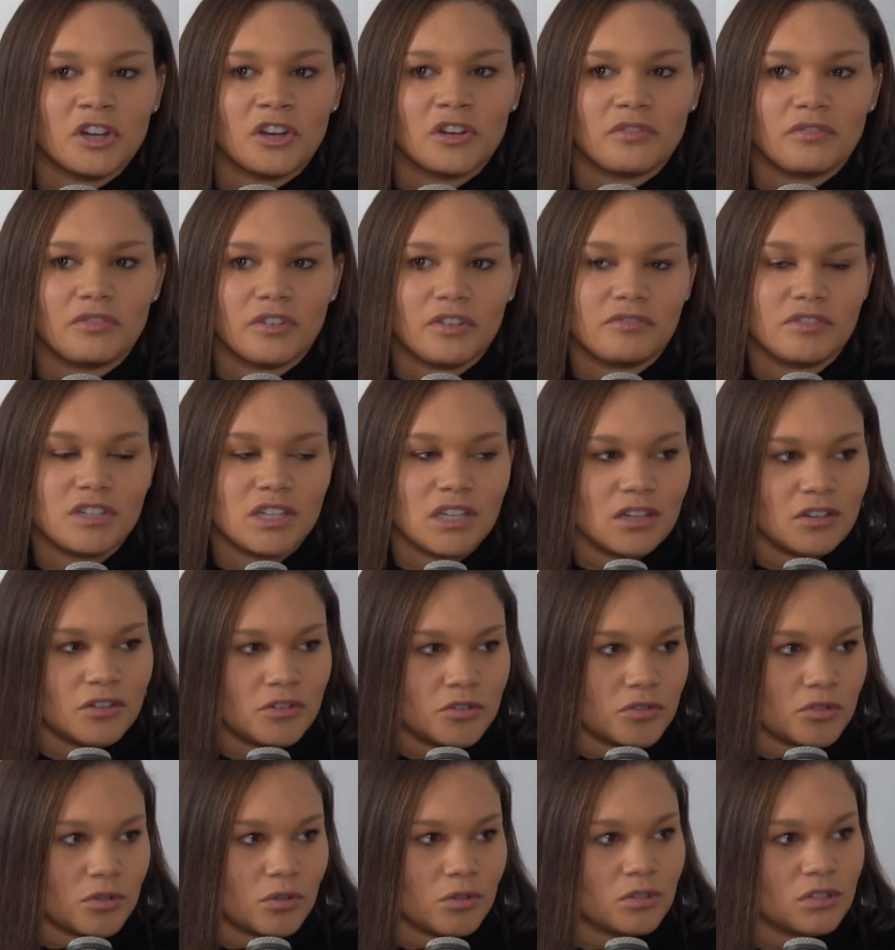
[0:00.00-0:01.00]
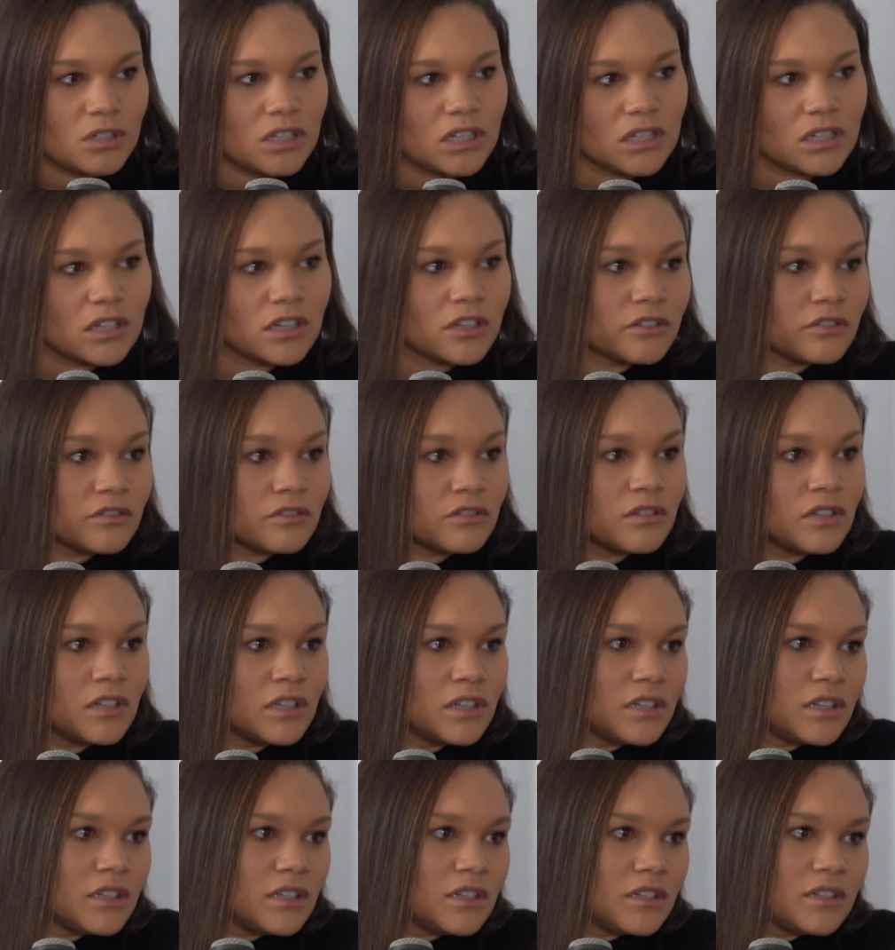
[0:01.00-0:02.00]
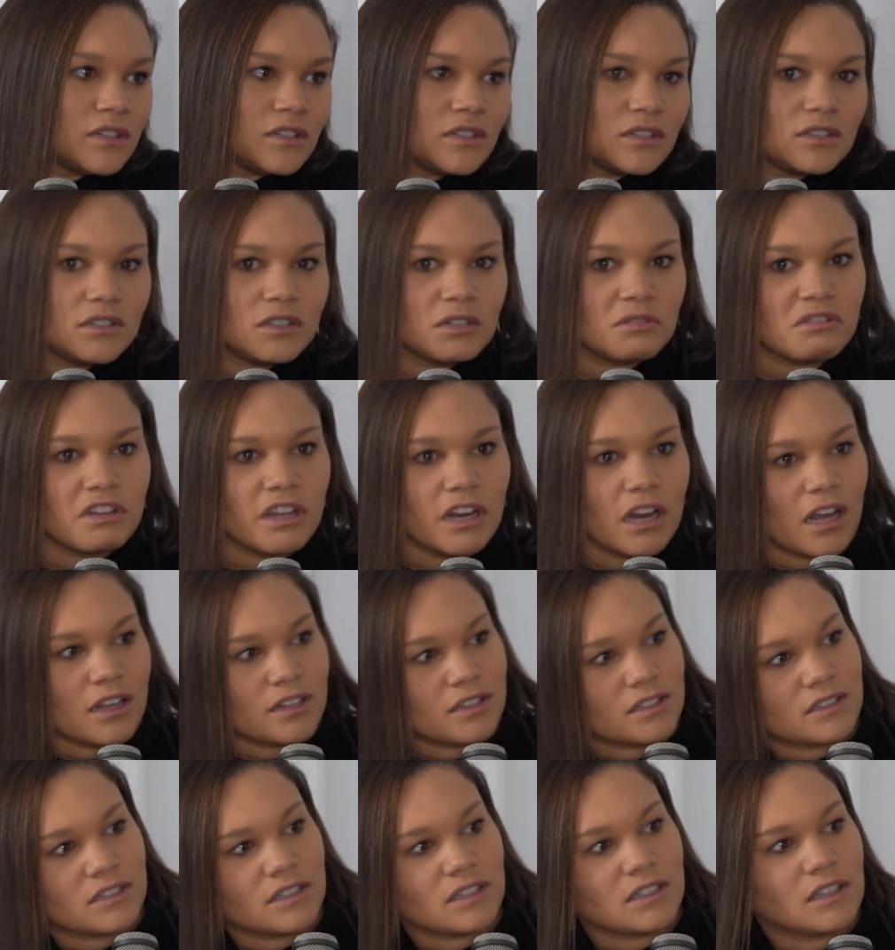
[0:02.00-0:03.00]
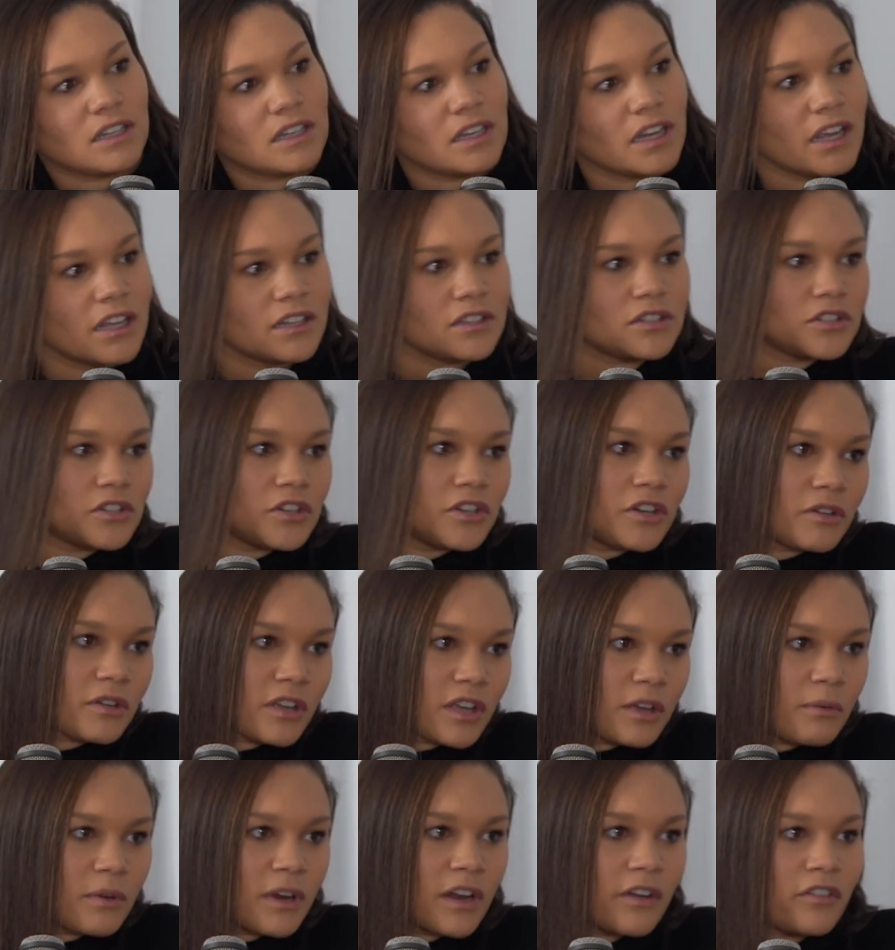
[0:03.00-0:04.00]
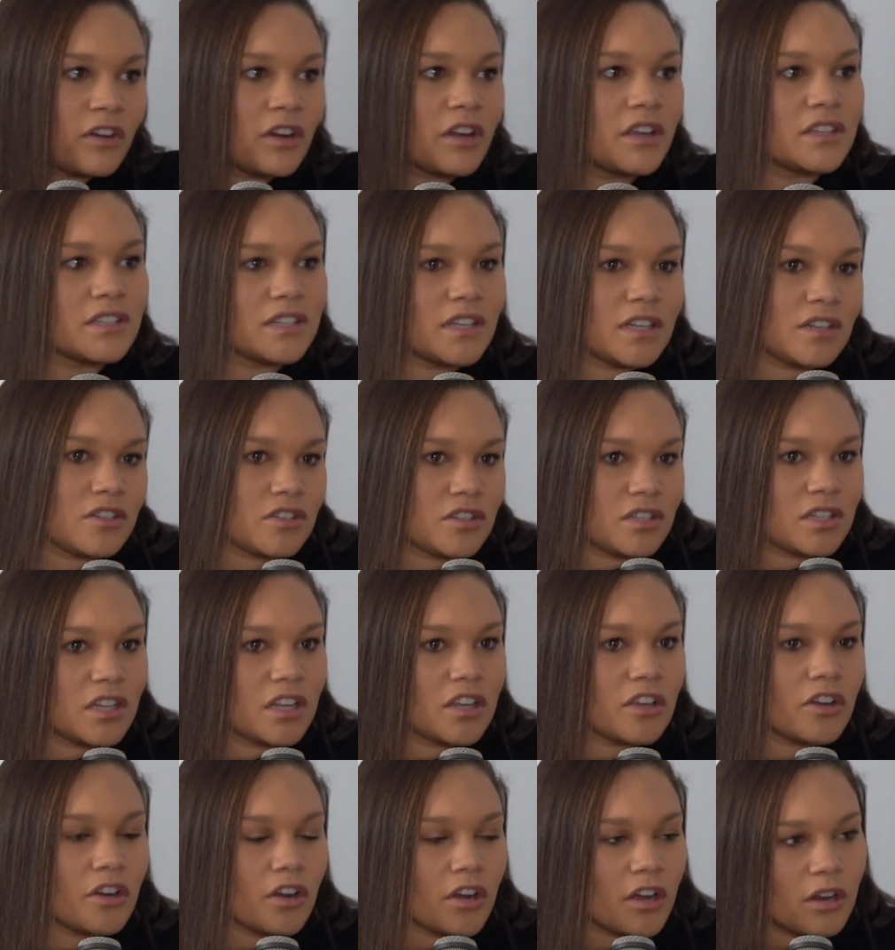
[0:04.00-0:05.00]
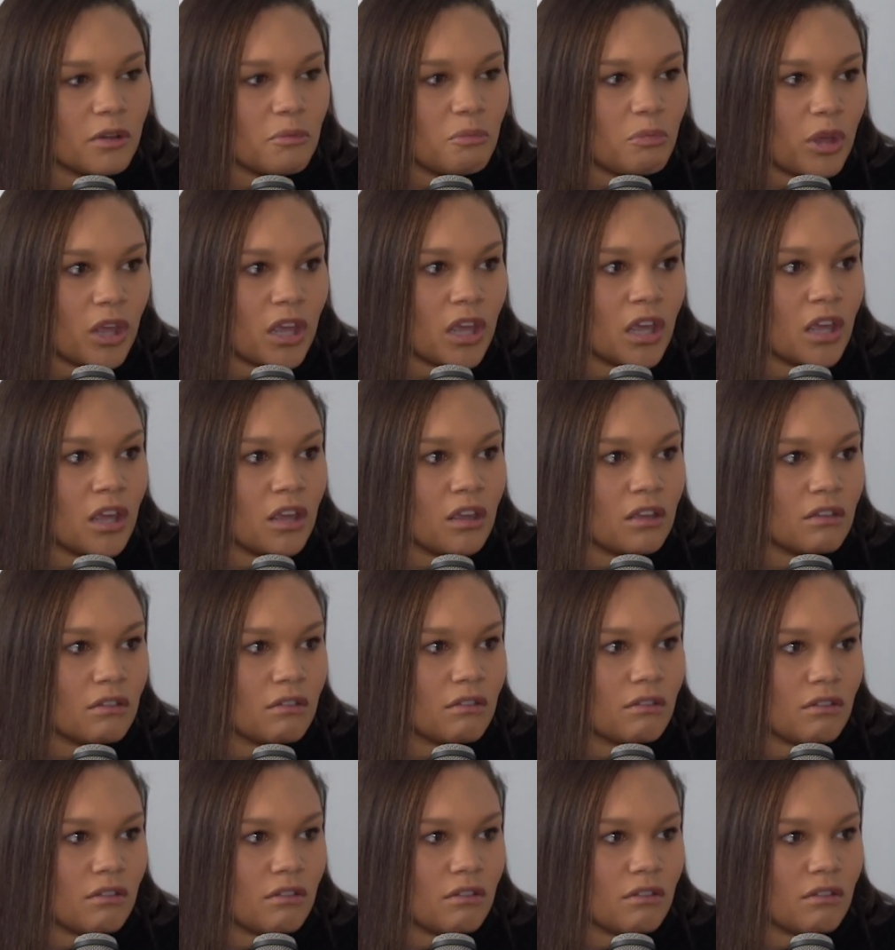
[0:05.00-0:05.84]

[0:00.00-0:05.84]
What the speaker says: you're 15 years old and you don't get asked to the dance, or you don't get whatever, because they just think you're going to be